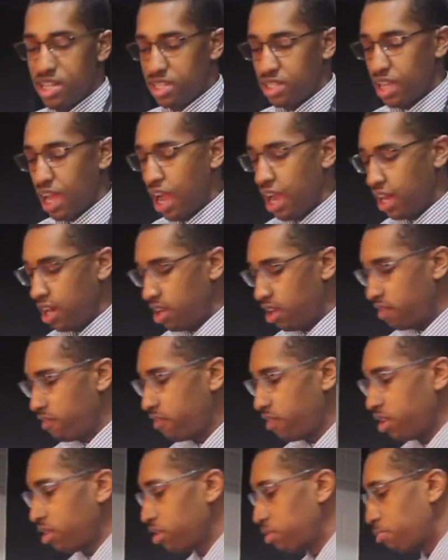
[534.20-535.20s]
inside a
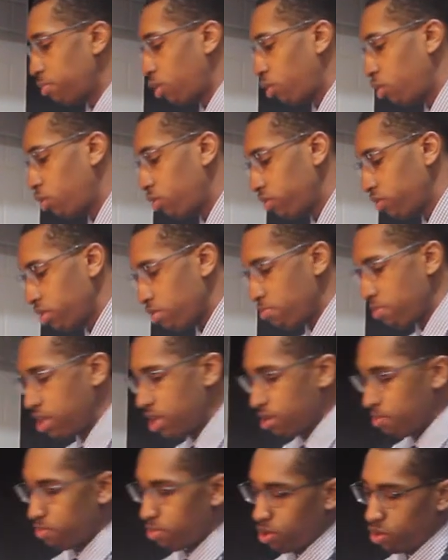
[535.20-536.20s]
bowl,
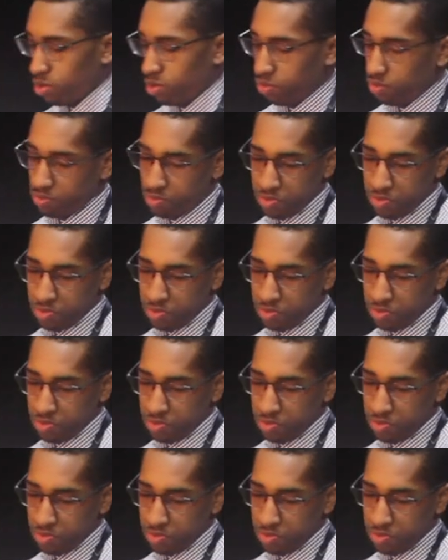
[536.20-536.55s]
medium bowl.